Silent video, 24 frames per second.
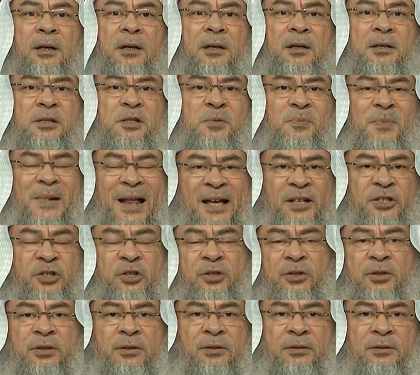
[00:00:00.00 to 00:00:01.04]

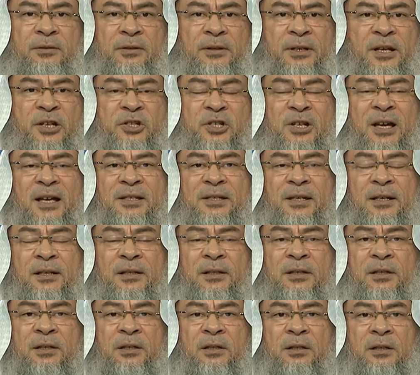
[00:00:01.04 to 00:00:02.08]
splashed najasa
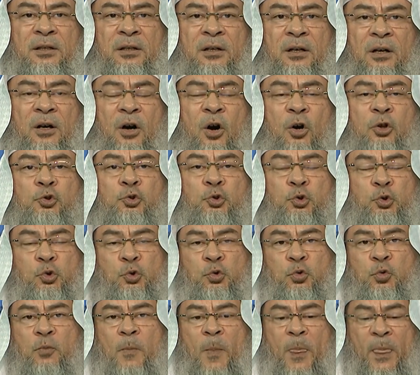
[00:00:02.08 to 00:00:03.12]

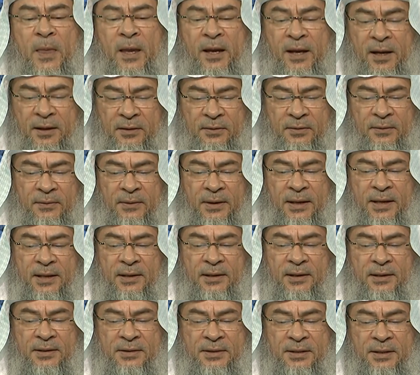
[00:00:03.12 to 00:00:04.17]
onto it,
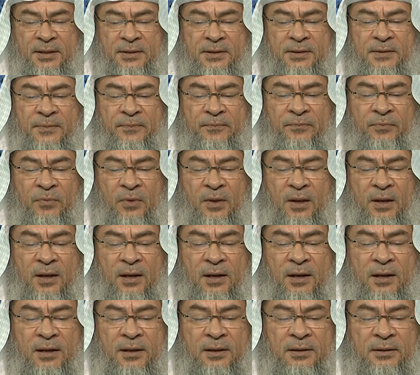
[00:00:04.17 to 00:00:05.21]
and this is
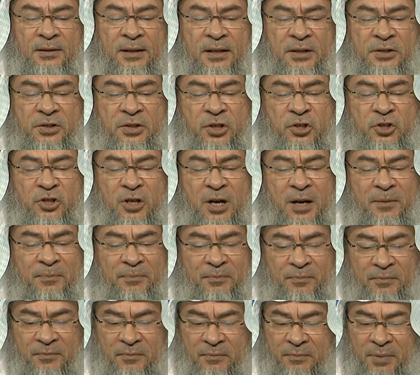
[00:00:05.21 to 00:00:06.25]
does the job.
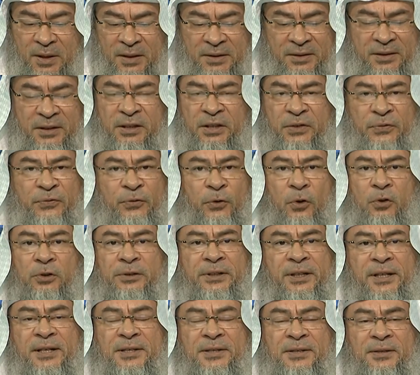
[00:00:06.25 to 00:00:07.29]
But the default
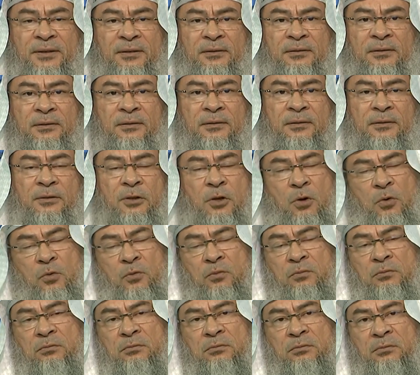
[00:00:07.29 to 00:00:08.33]
is no,
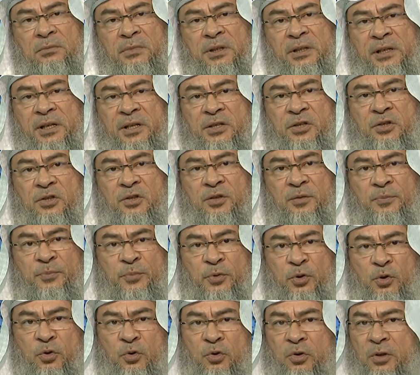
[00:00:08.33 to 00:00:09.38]
it is
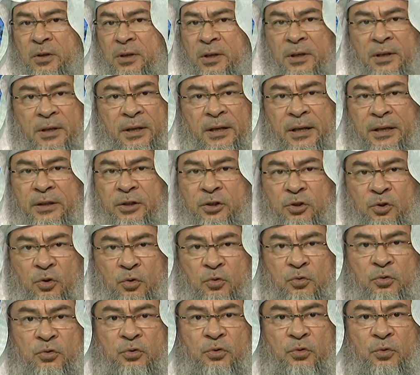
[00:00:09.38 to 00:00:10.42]
pure, and
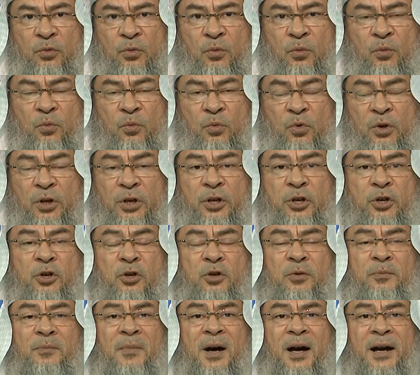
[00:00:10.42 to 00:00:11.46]
don't work
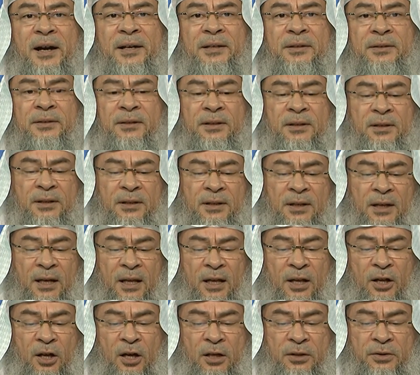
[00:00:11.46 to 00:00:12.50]
your mind a
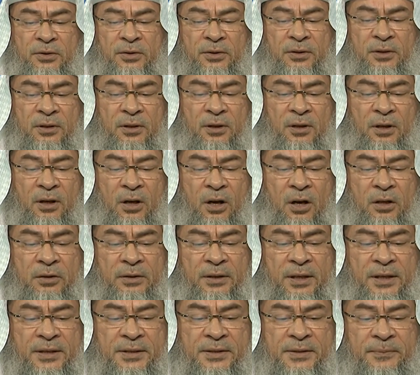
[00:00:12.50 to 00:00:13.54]
lot on
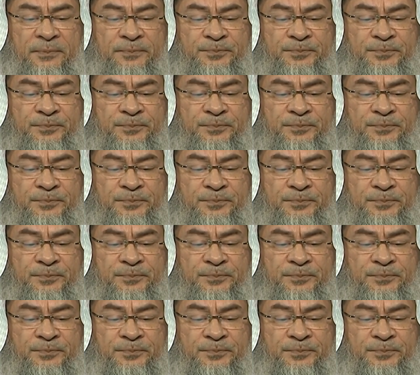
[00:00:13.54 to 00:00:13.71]
this.